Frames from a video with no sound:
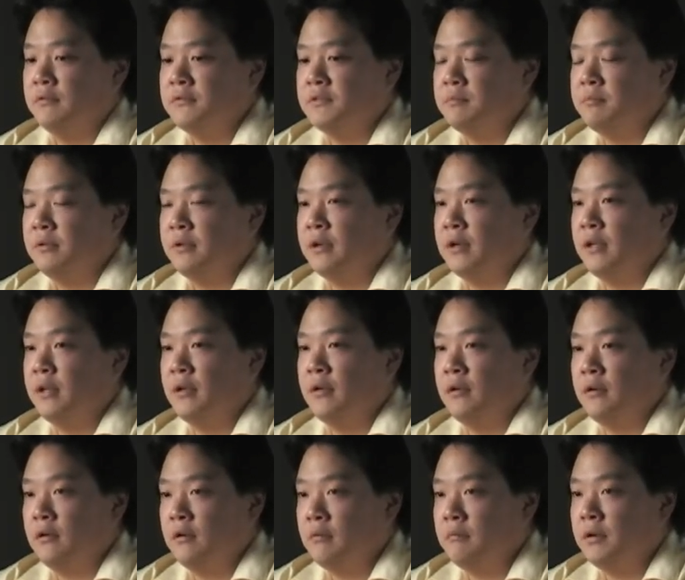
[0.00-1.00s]
I was
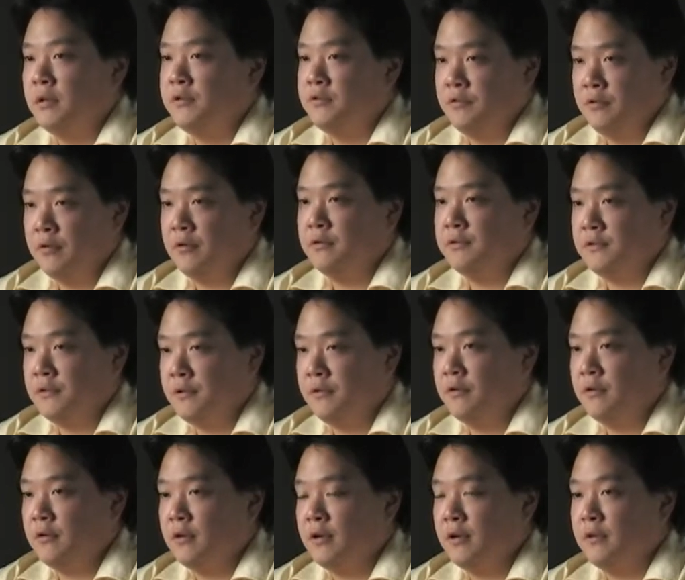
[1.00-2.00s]
applying uh, my junior and
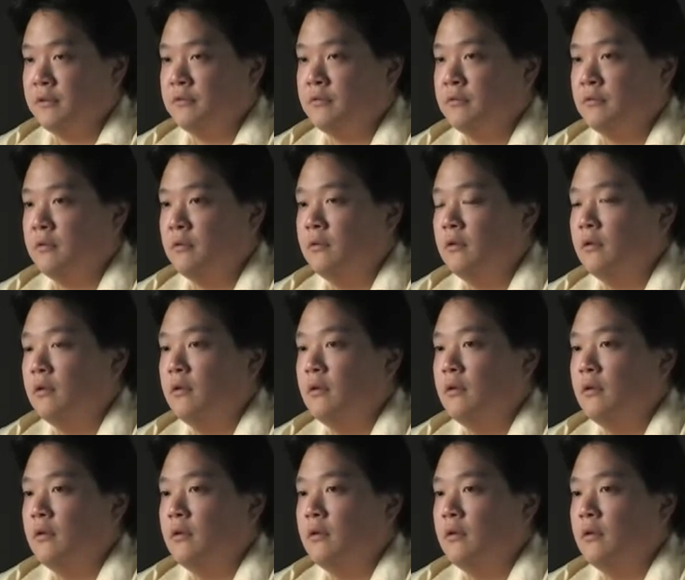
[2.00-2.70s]
senior year of high school.